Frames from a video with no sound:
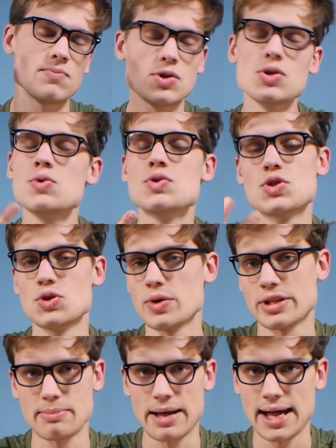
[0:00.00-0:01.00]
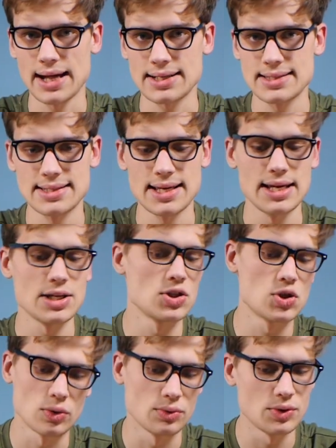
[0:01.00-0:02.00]
Use 2 at the max.
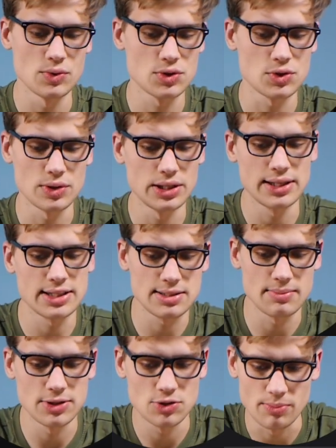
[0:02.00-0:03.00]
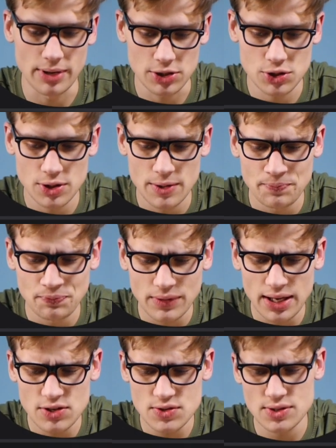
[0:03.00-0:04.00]
Don't use 3. That's a bit too much.
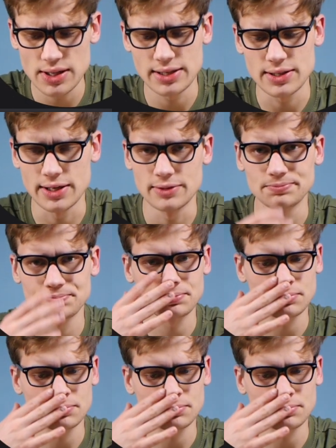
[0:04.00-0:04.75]
And just select Done.